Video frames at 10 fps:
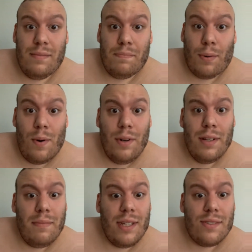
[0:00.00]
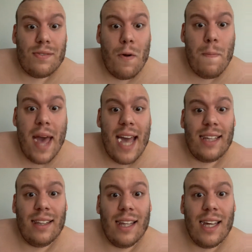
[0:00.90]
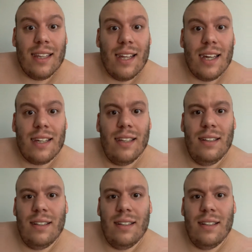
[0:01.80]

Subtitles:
broken me so badly. Like